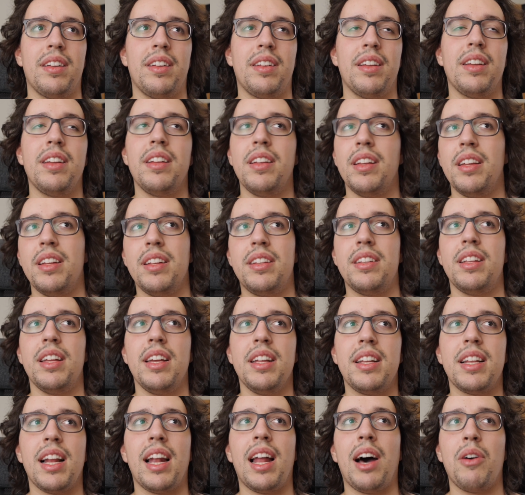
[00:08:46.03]

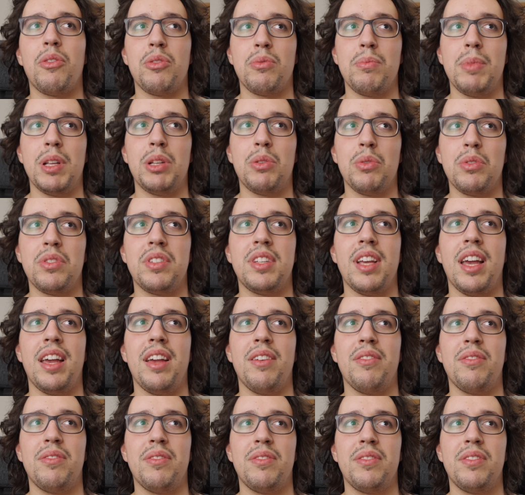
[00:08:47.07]
it allows me to
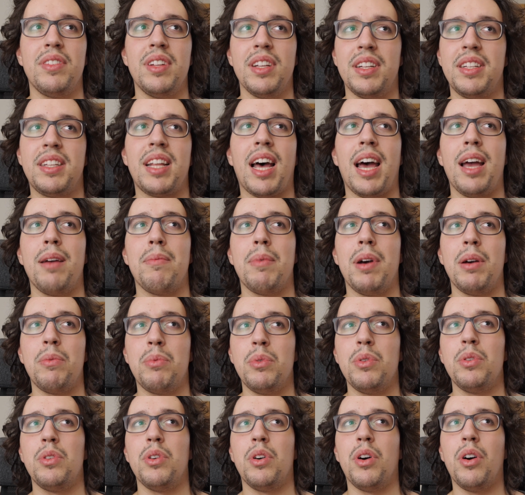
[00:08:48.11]
save the time I
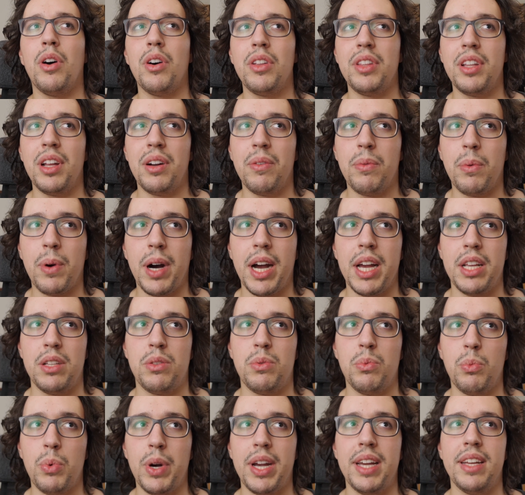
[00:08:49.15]
would
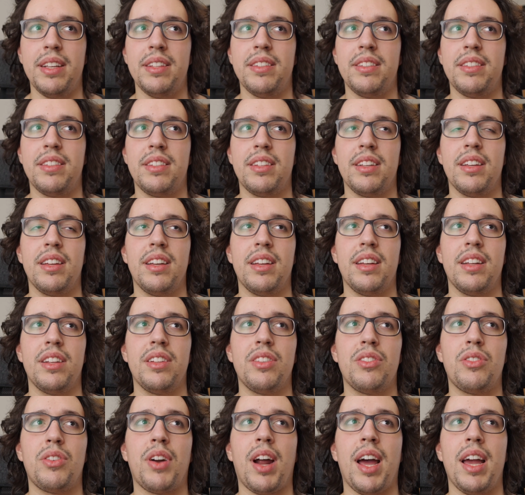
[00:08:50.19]
otherwise waste
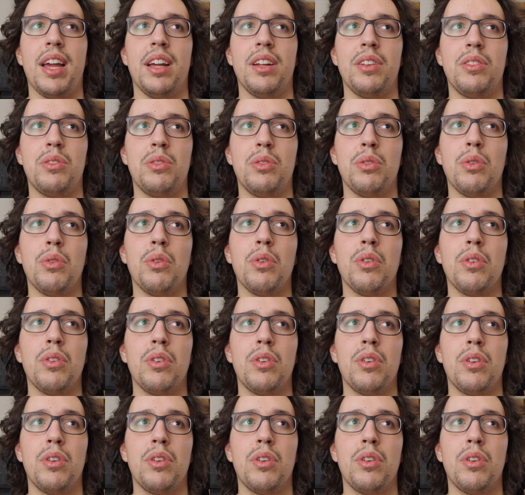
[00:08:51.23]
trying to